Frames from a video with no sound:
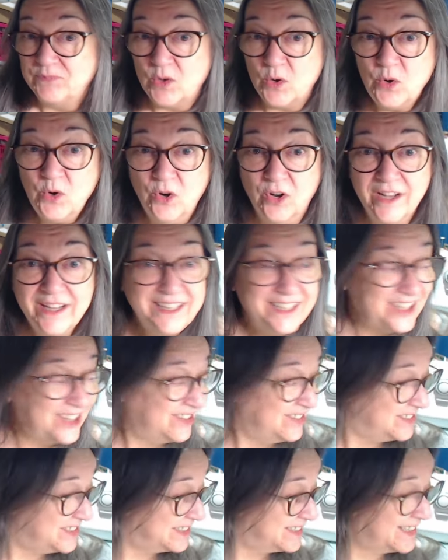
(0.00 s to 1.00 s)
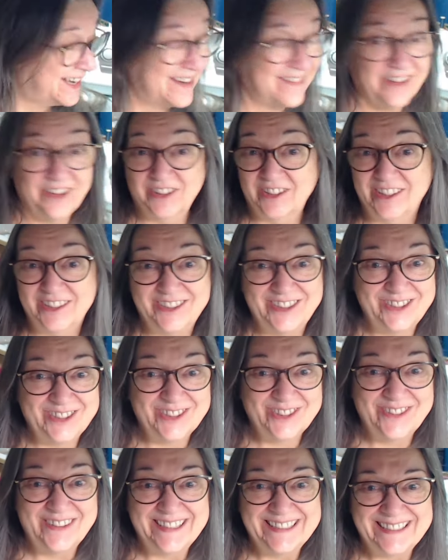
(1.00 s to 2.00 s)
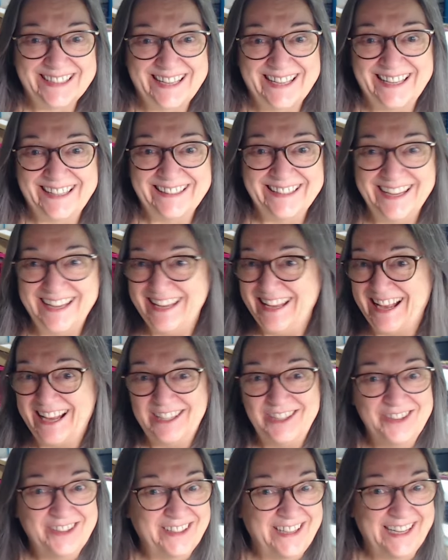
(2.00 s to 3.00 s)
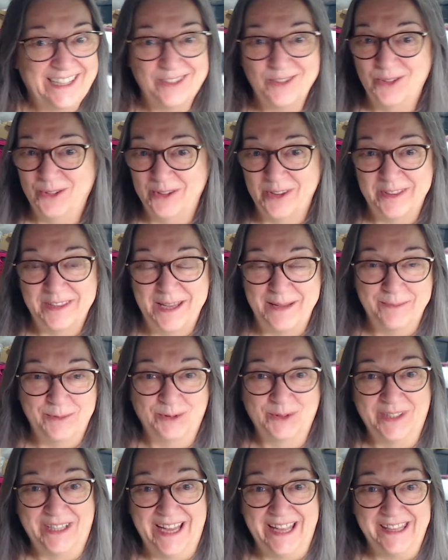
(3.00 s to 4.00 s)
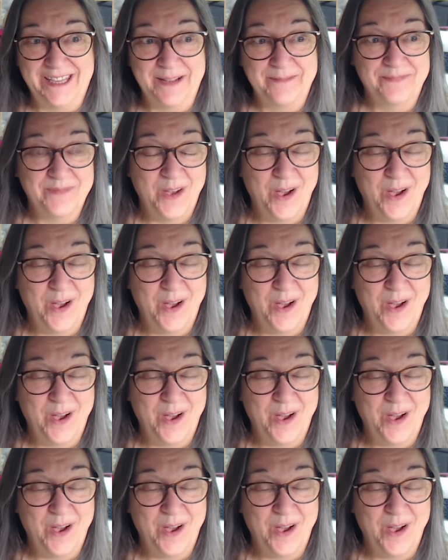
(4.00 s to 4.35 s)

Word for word: Or you can just carry on and do squares again, and you can ignore the theme altogether.